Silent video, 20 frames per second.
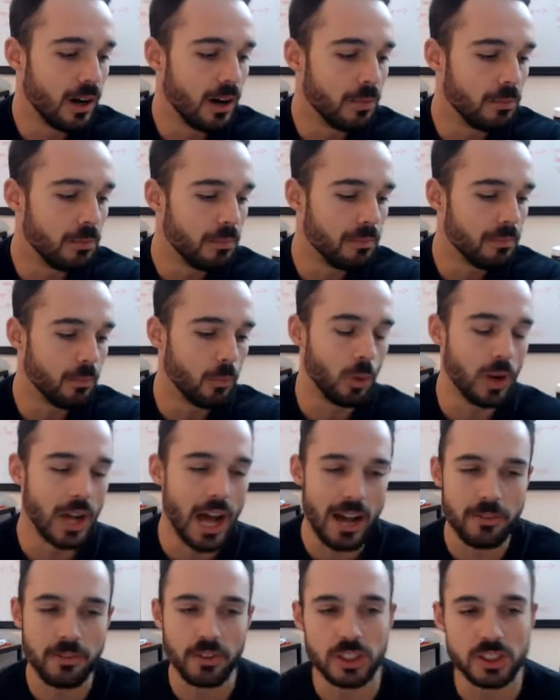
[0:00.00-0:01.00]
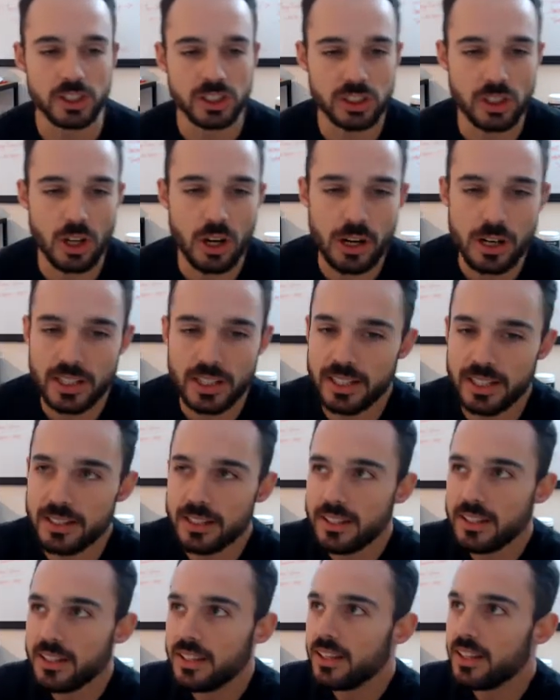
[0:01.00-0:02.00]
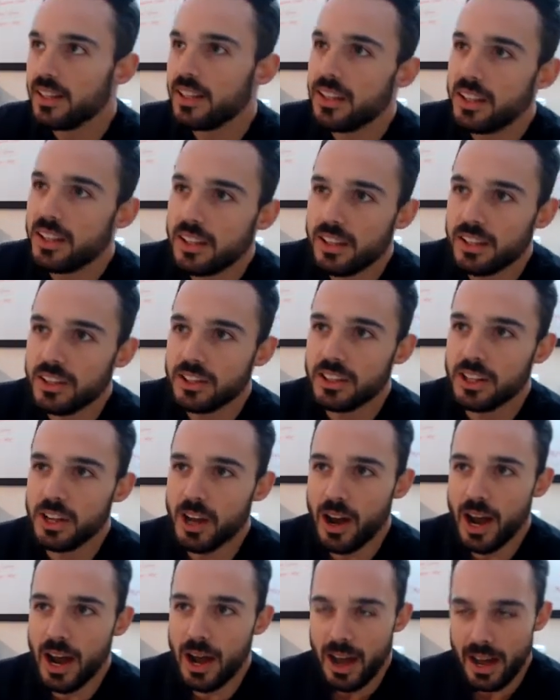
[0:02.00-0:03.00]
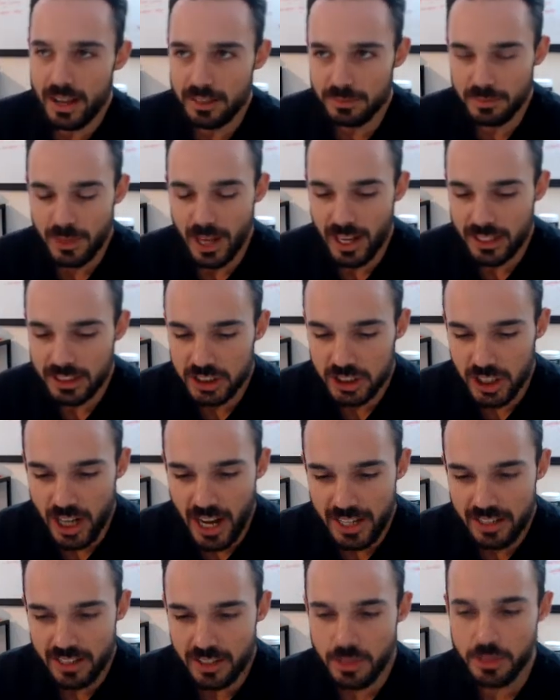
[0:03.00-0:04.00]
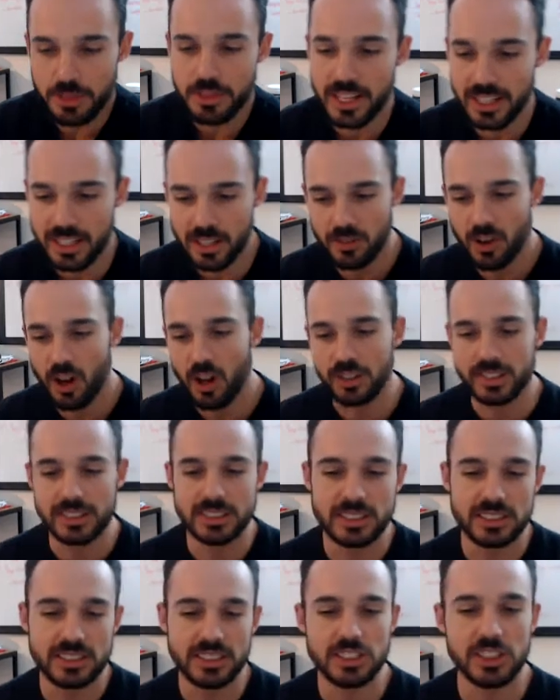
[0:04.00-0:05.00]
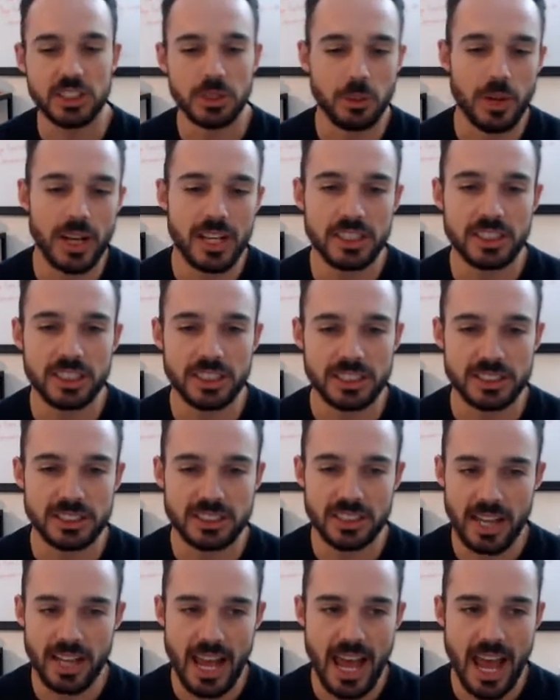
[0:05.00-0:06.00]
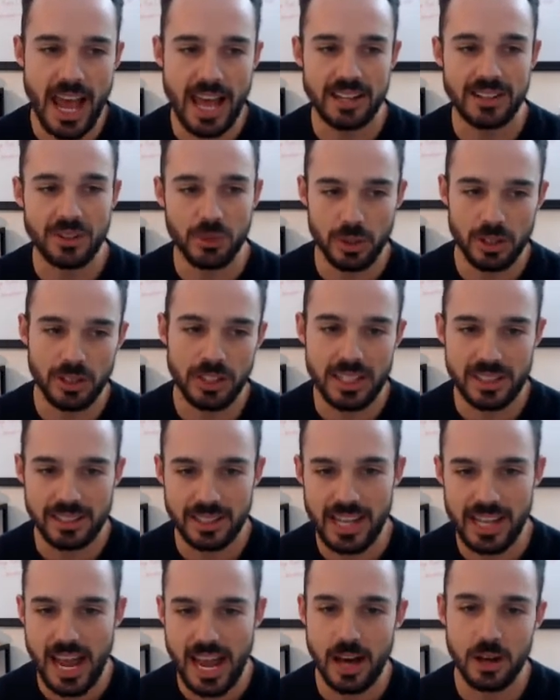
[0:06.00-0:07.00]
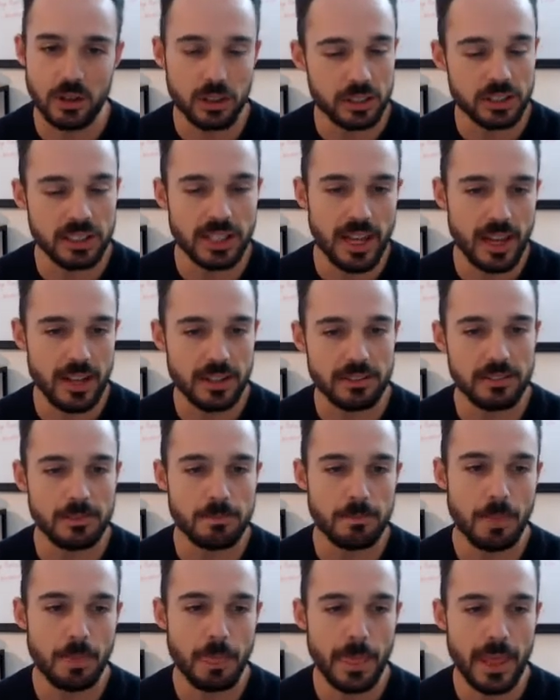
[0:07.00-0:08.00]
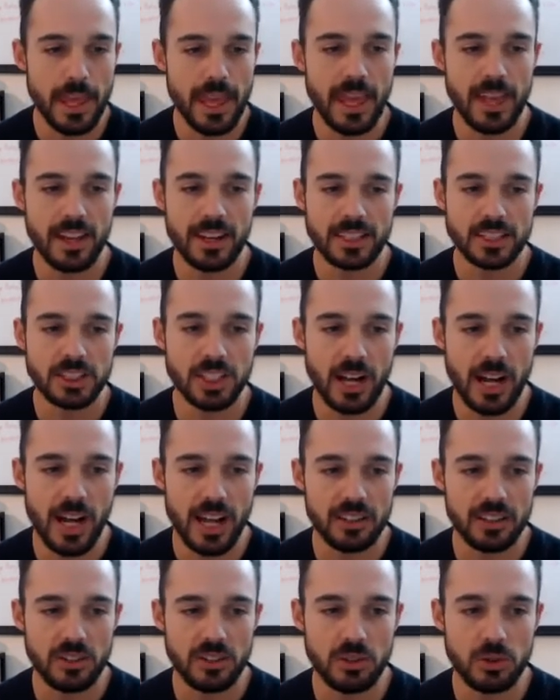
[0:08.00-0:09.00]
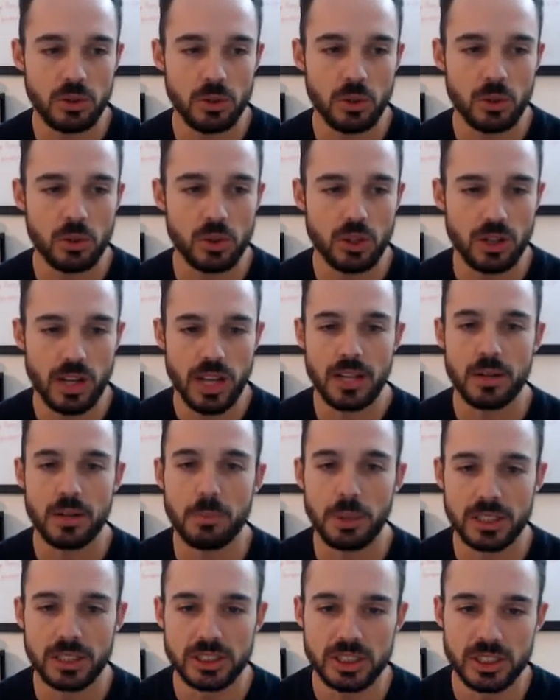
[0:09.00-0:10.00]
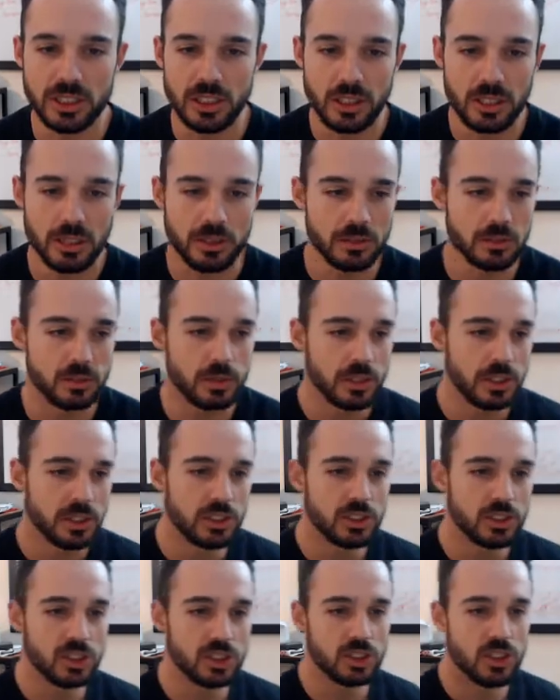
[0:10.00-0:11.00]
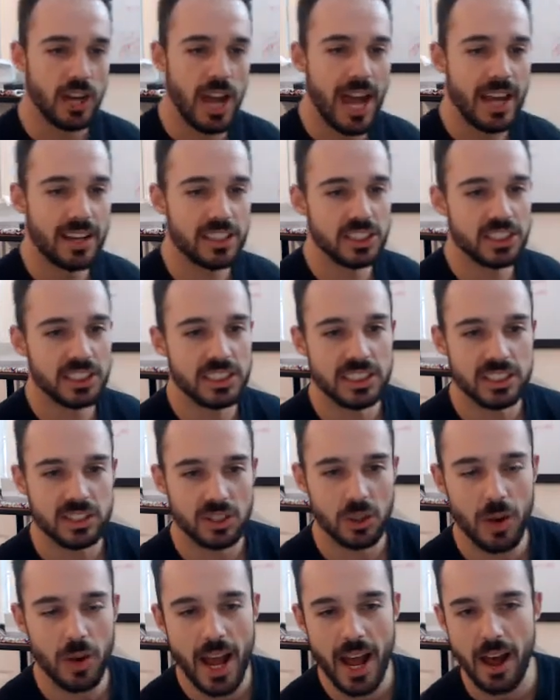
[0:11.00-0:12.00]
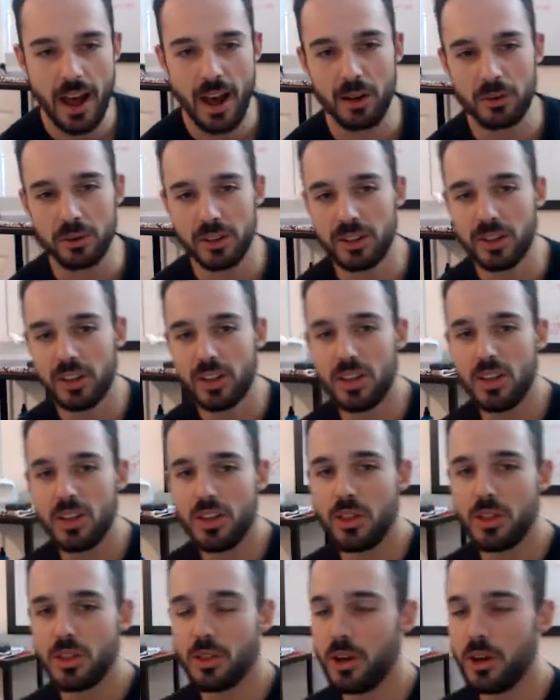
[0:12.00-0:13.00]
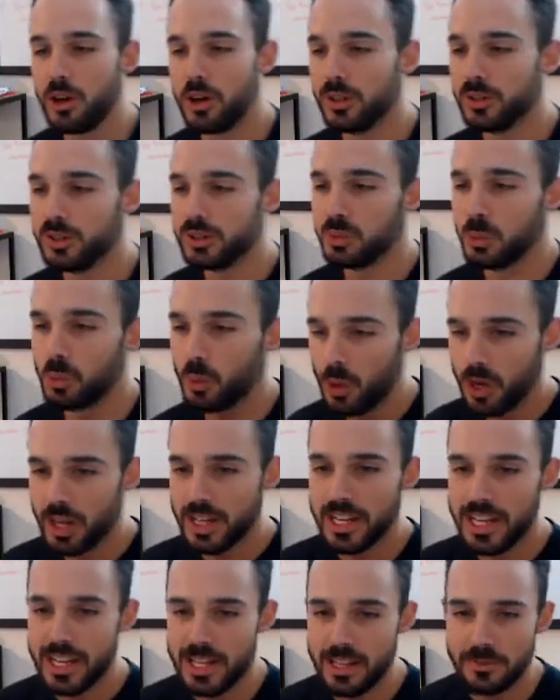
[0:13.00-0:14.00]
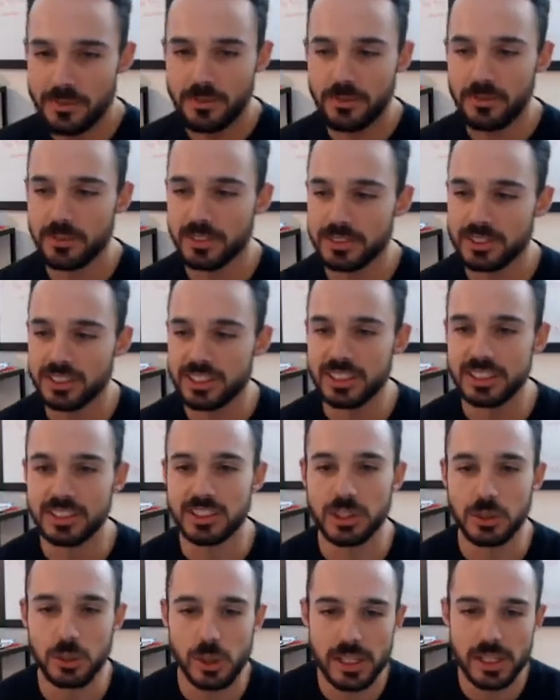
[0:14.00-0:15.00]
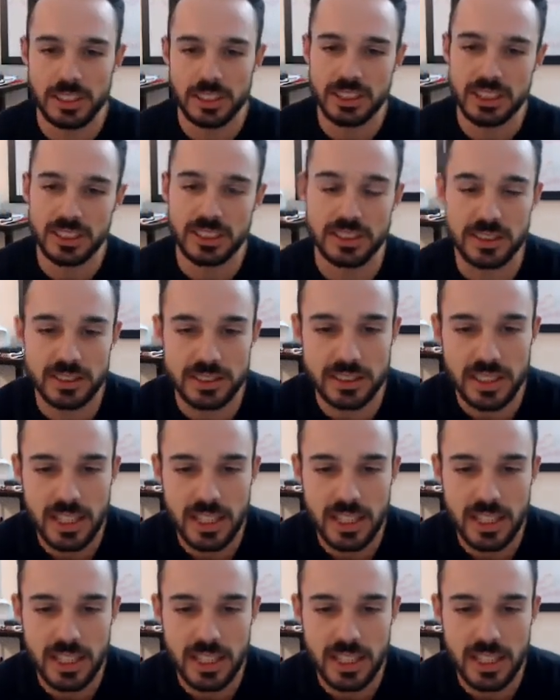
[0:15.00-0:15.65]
When I first started, I tried to think of all these situations that I hadn't really encountered yet. And I tried to create a bunch of strategies around those what if situations.